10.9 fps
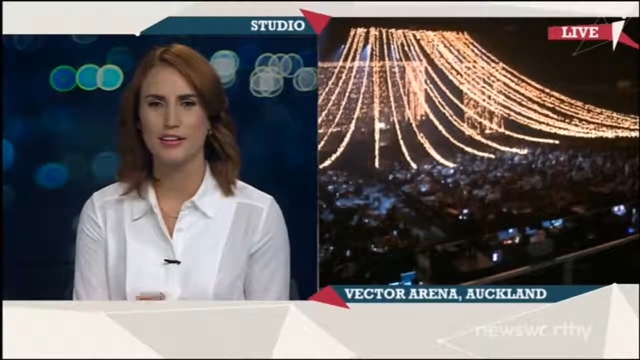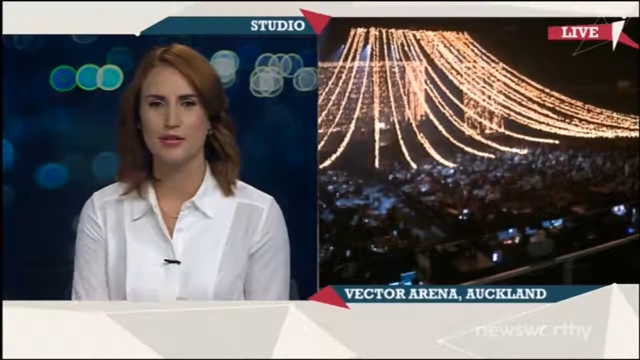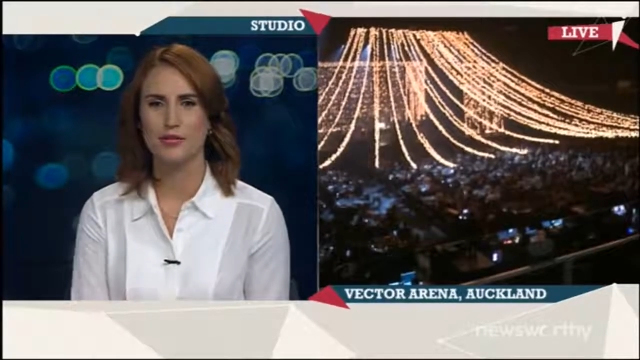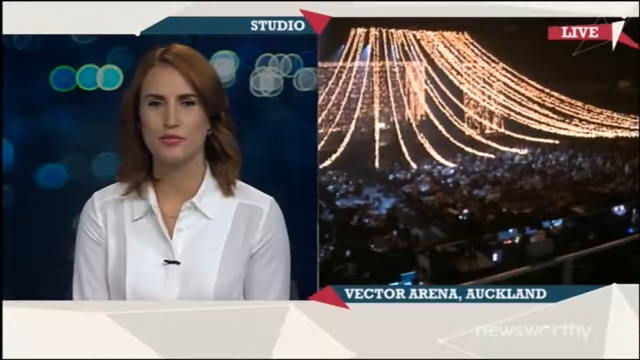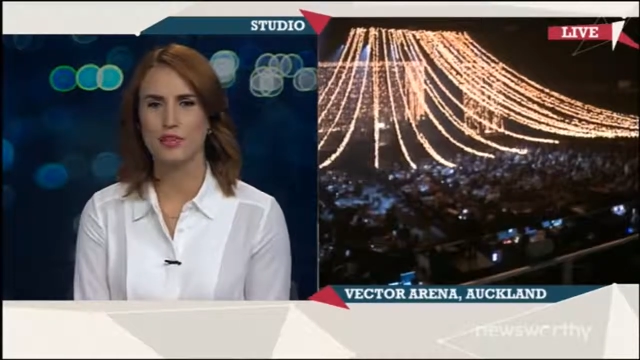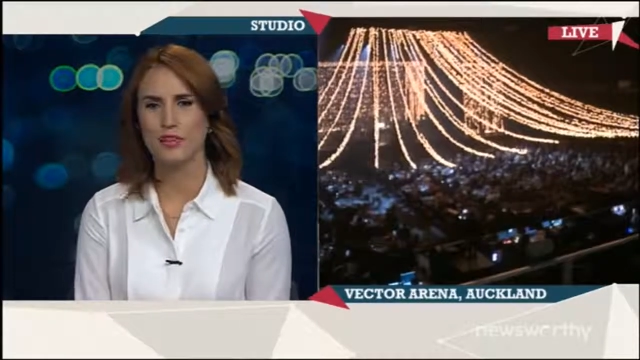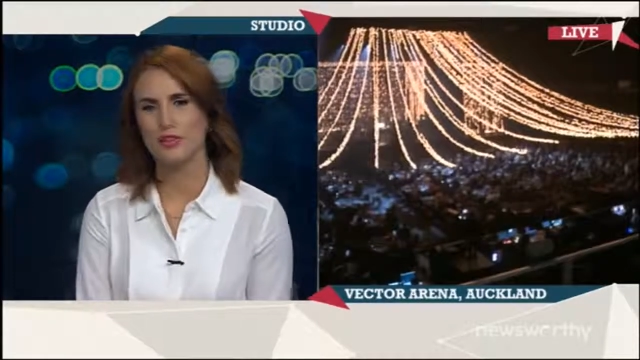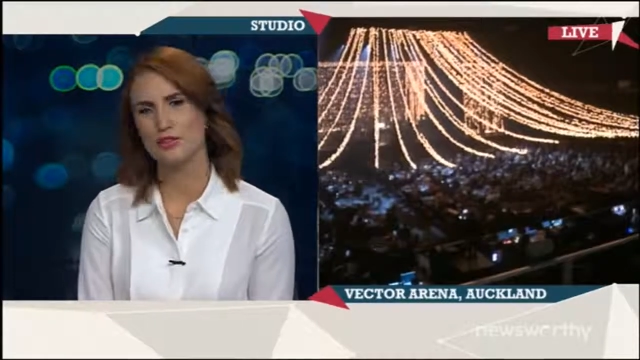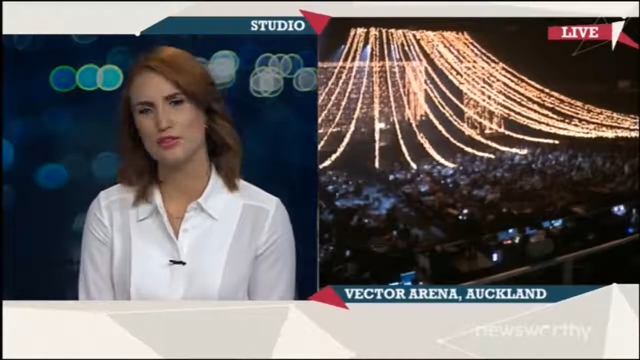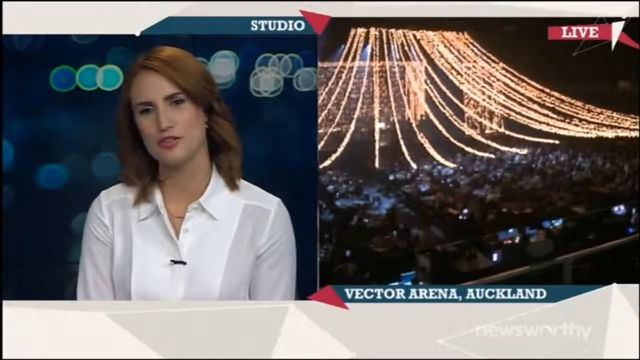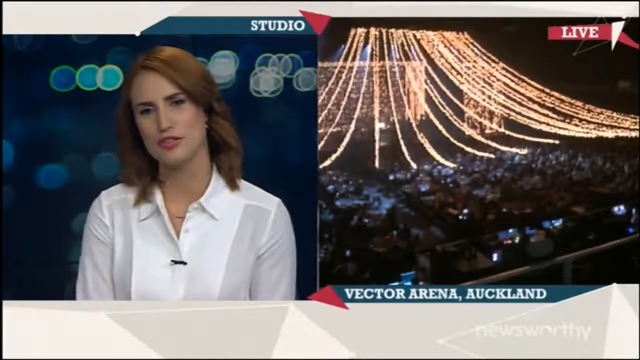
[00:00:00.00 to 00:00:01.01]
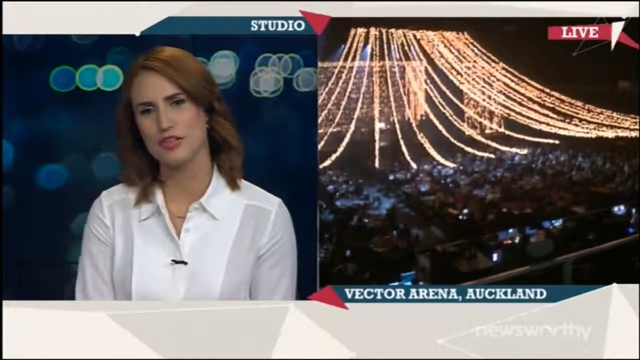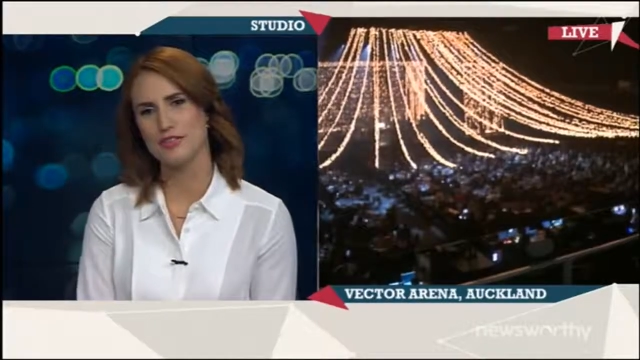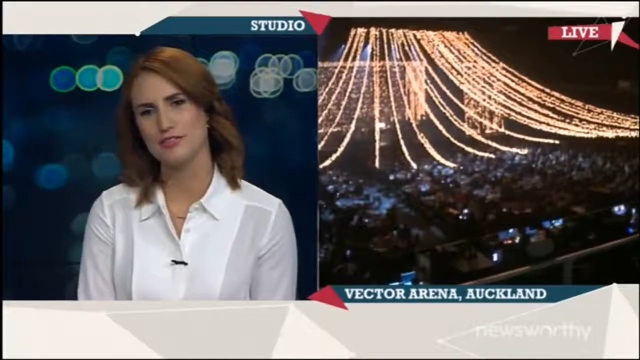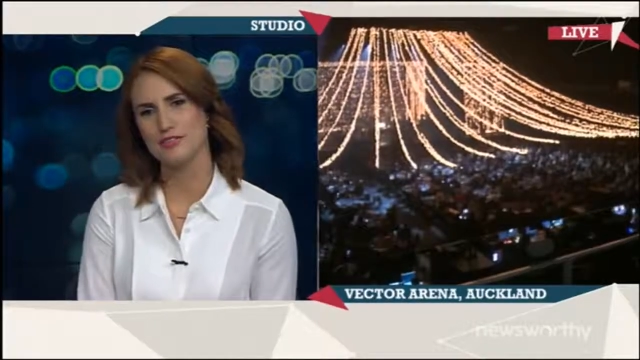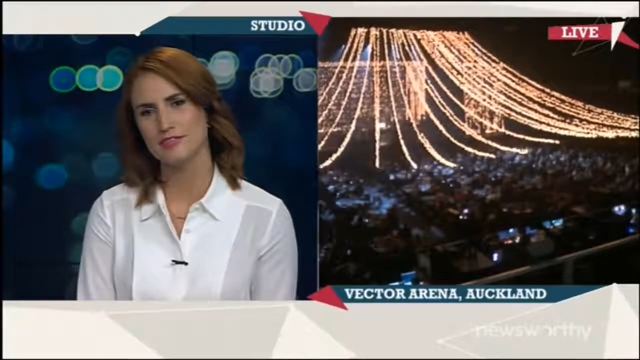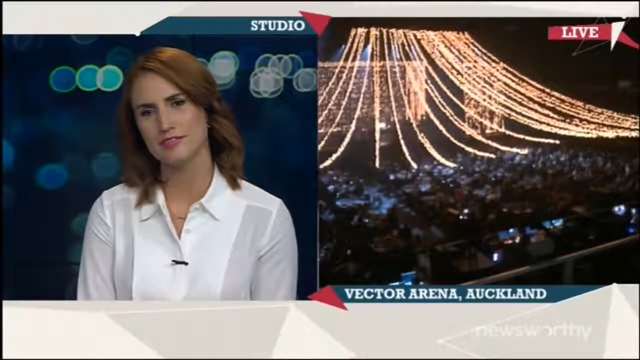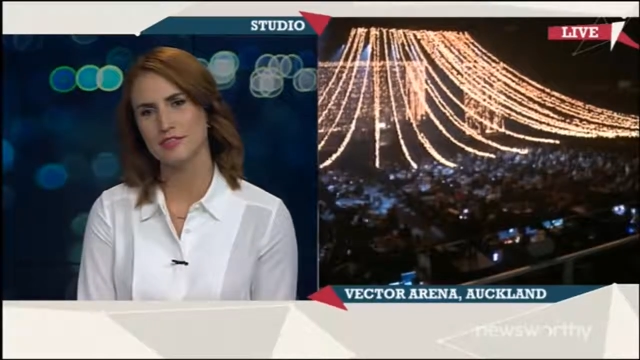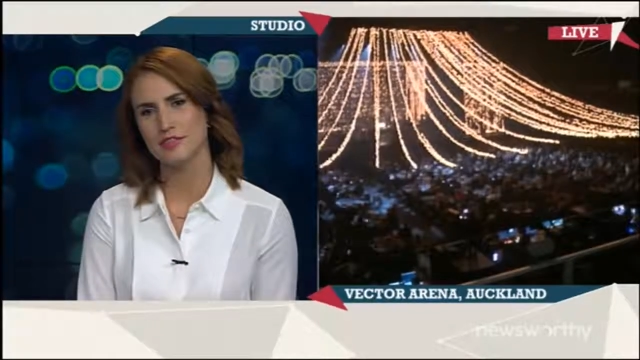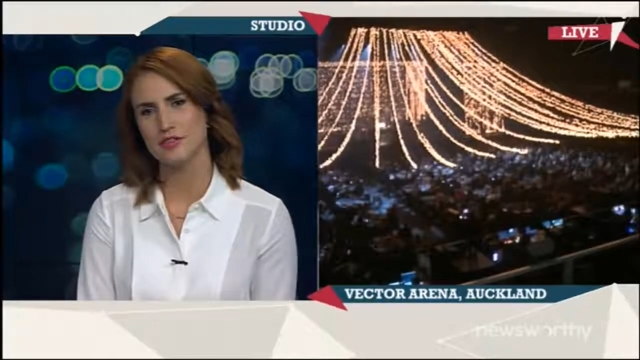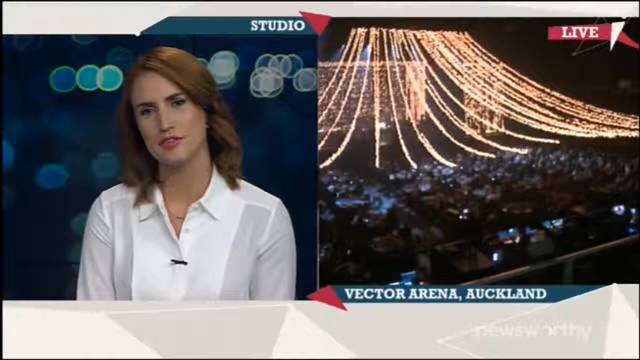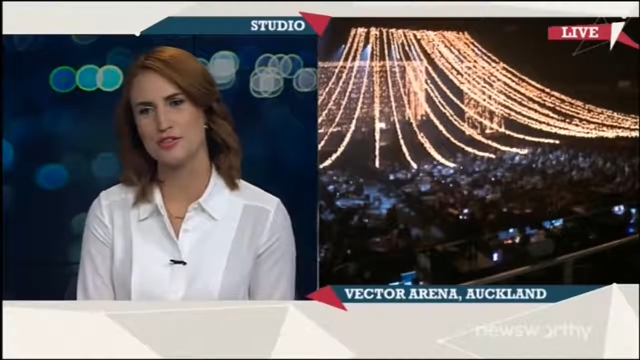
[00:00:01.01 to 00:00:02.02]
Oh, we've kind of lost you there.
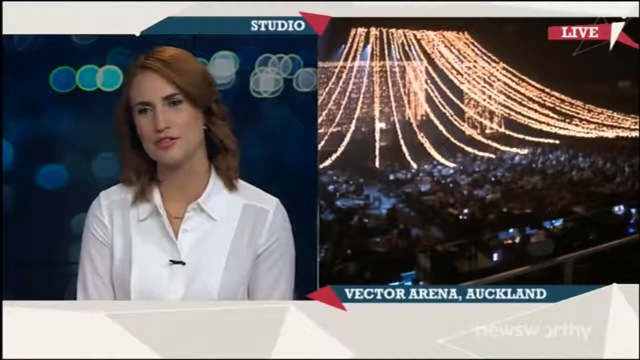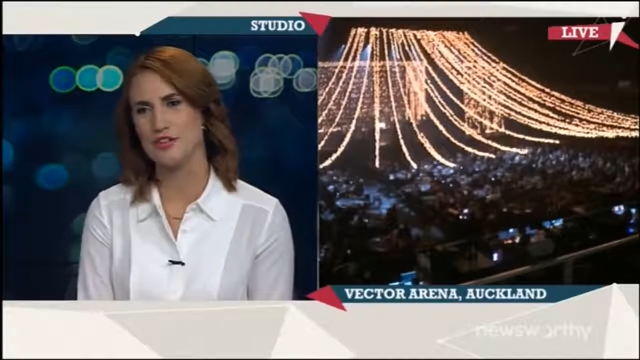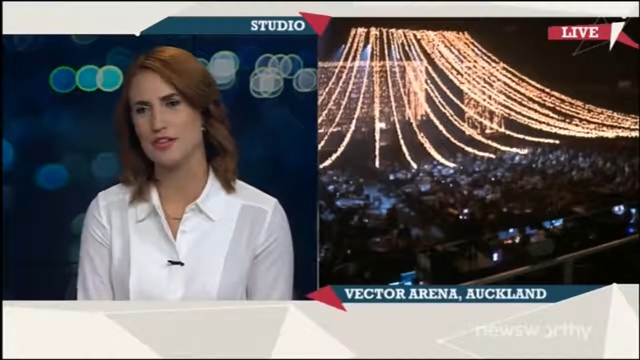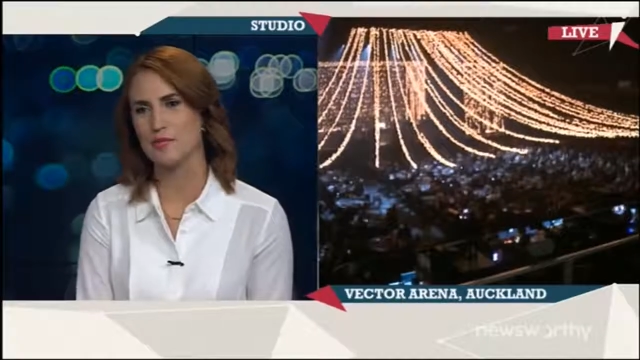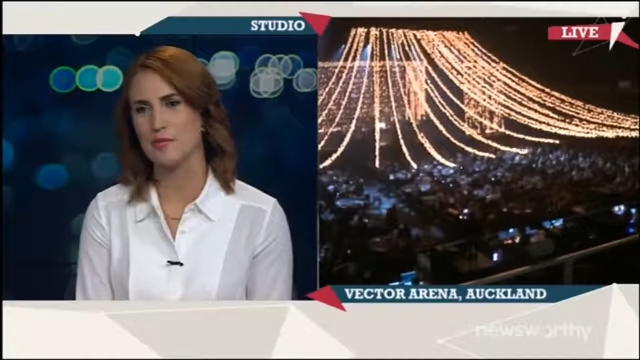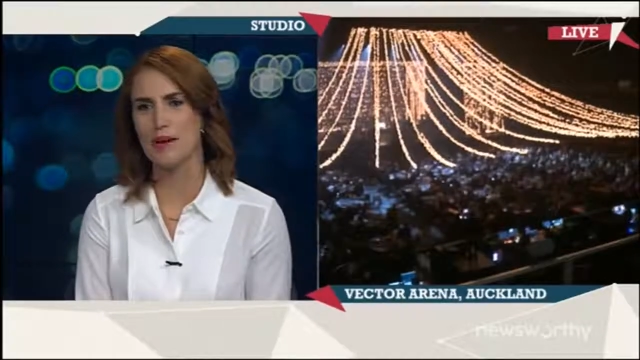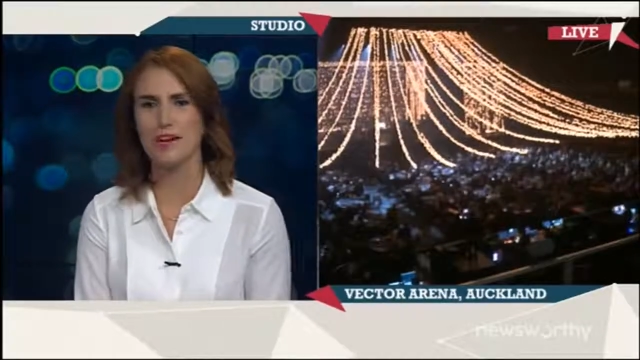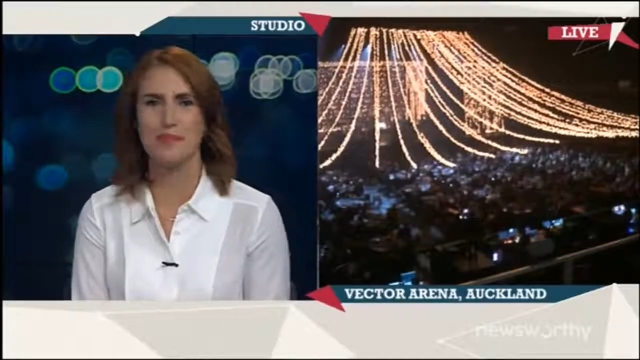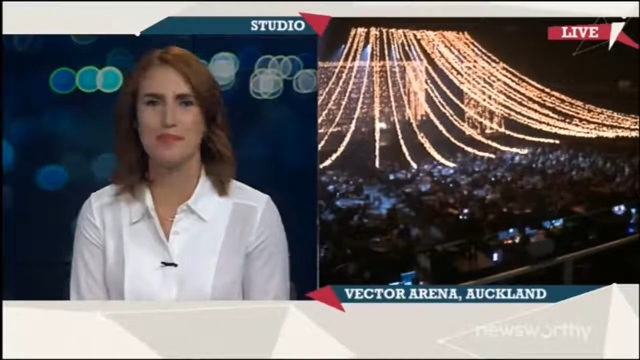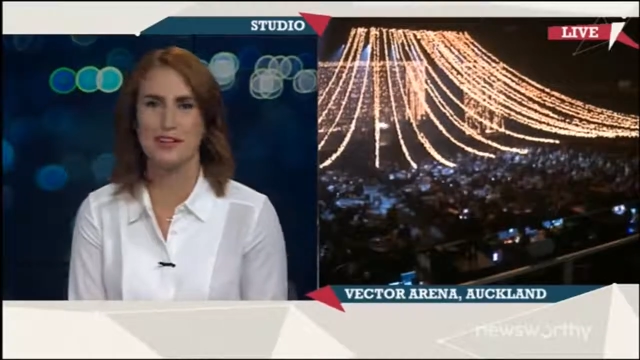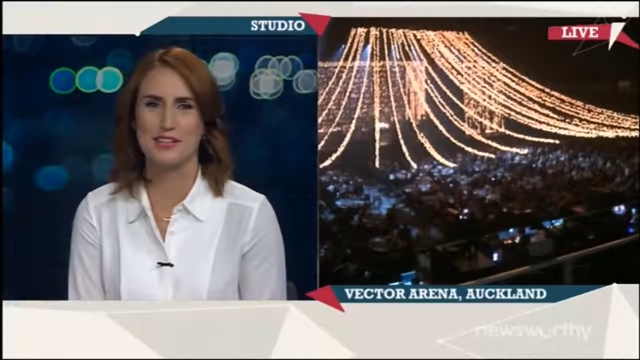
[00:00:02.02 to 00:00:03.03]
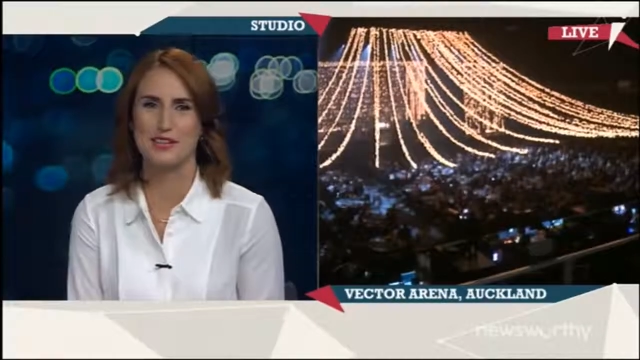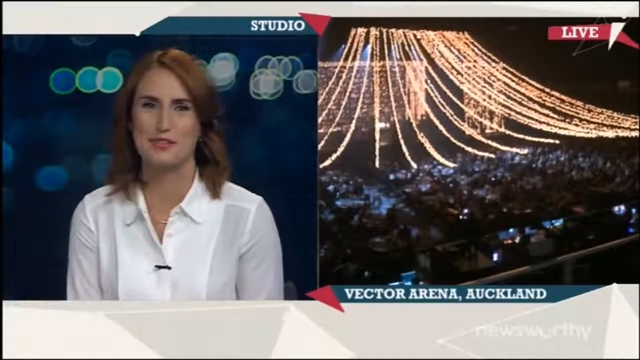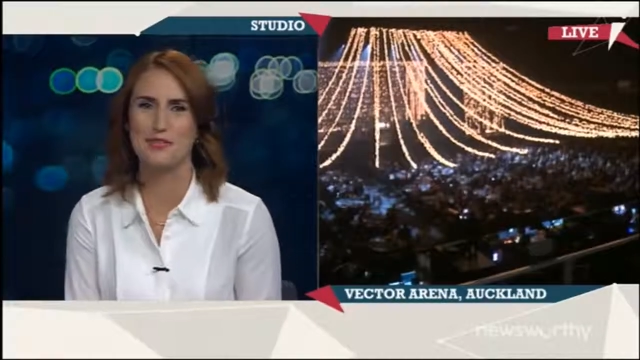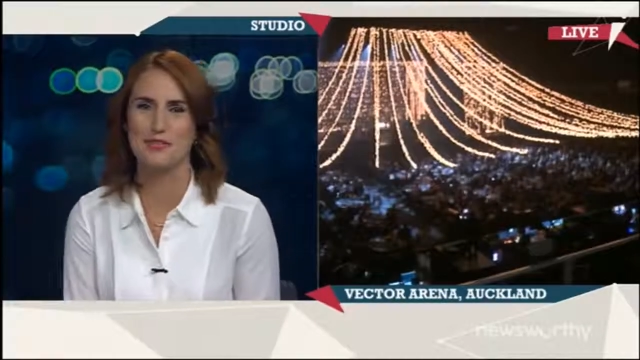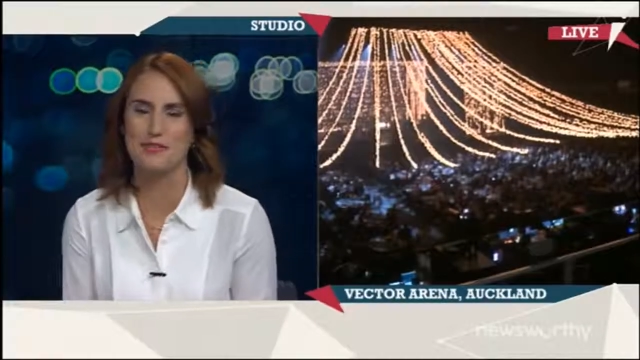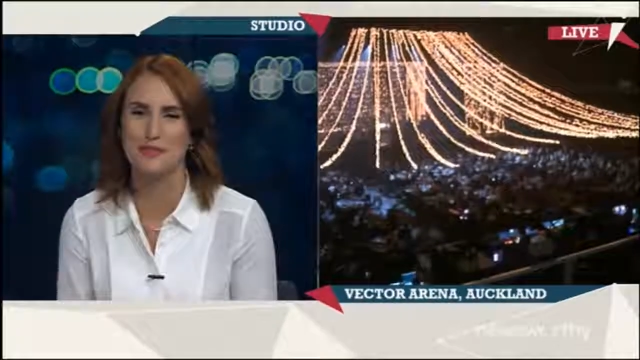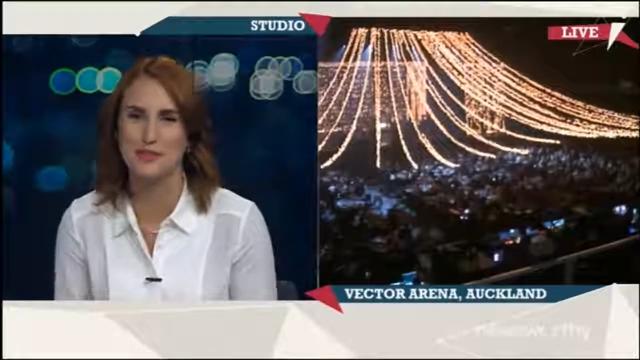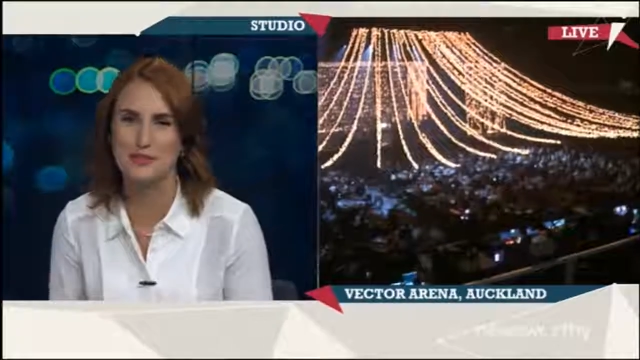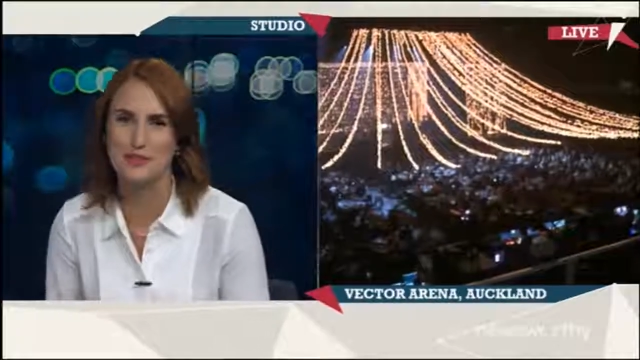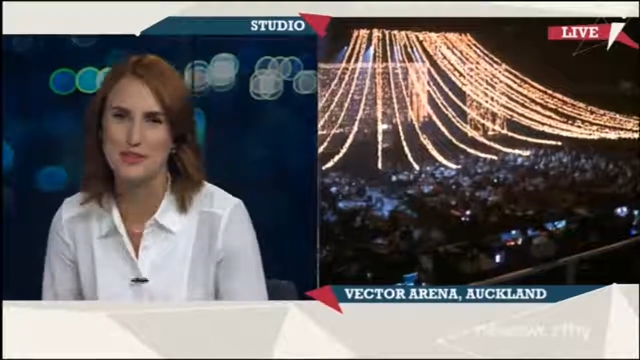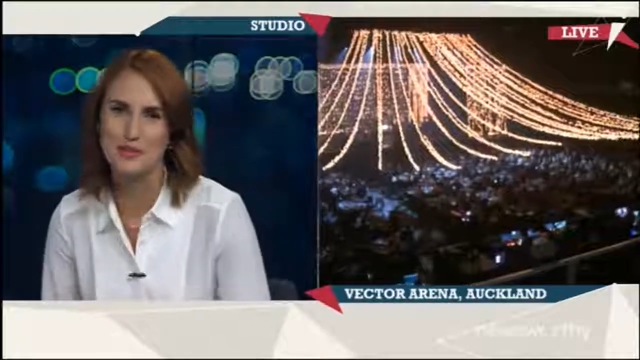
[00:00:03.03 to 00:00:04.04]
She's gone to the side. We might come back to you if we
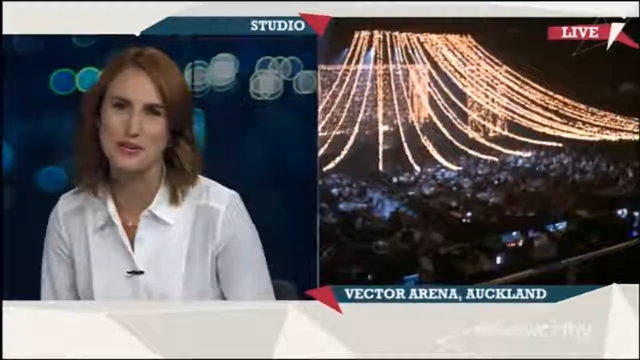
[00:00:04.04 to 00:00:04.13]
do get a